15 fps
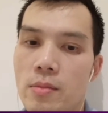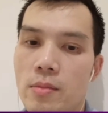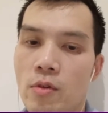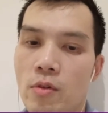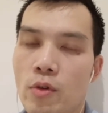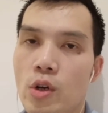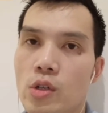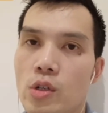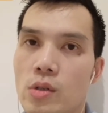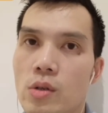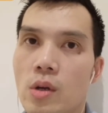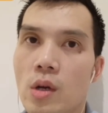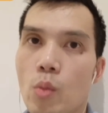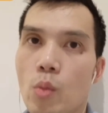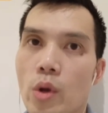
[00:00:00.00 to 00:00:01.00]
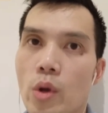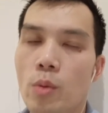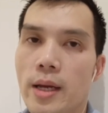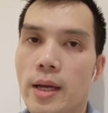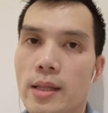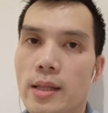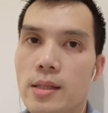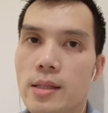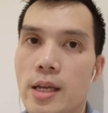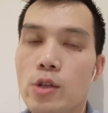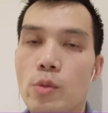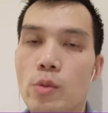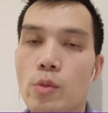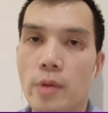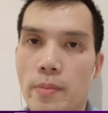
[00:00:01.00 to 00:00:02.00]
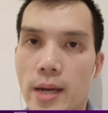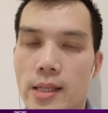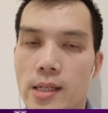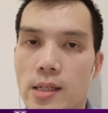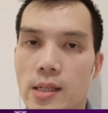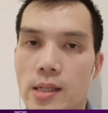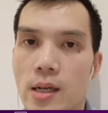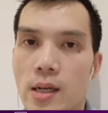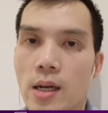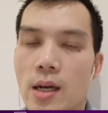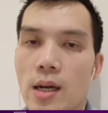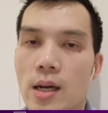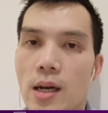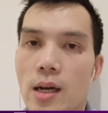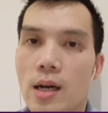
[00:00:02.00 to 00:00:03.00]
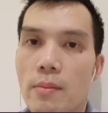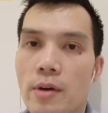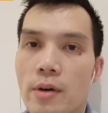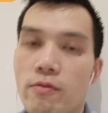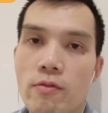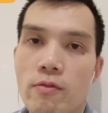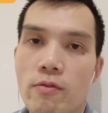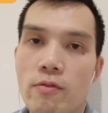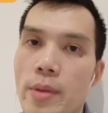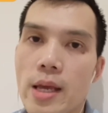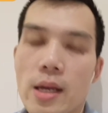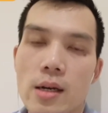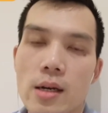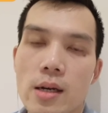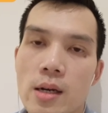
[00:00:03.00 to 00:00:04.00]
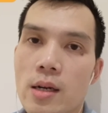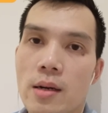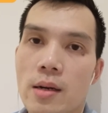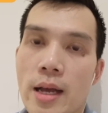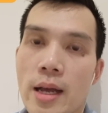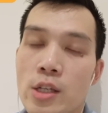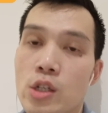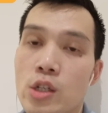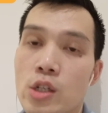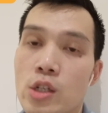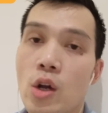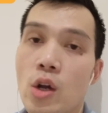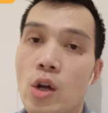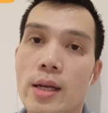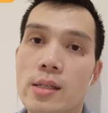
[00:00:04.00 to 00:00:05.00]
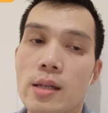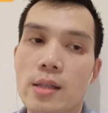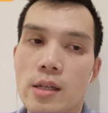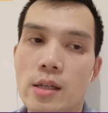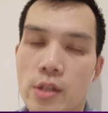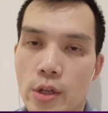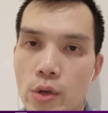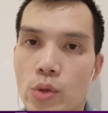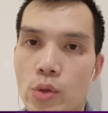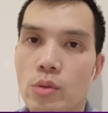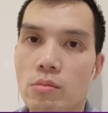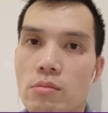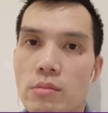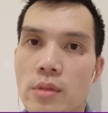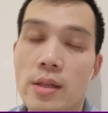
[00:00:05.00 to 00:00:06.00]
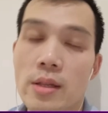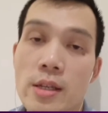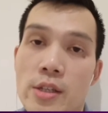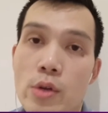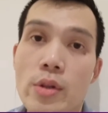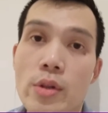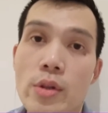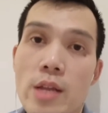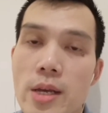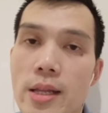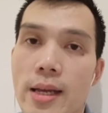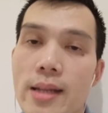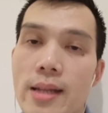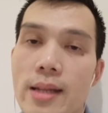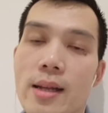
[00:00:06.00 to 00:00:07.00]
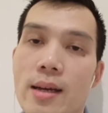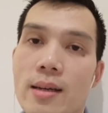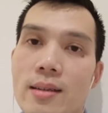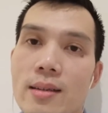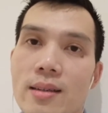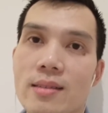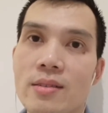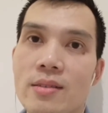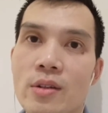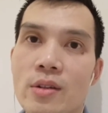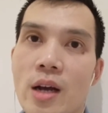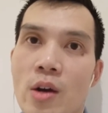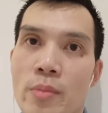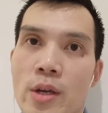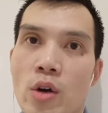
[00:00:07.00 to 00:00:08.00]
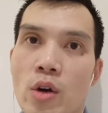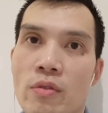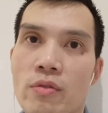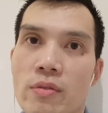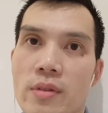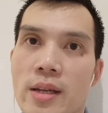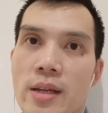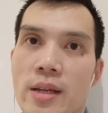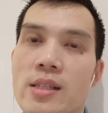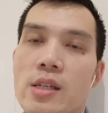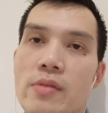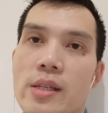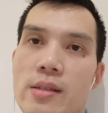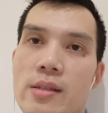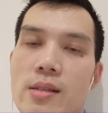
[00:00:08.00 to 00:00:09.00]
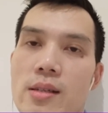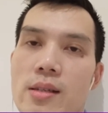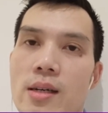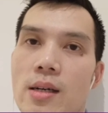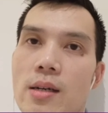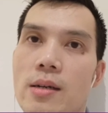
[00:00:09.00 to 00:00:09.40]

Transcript: Um, of course, we hope that things will be better. Uh, but for me, uh, as long as Qatar still they still need me, then you know I'll be of their service.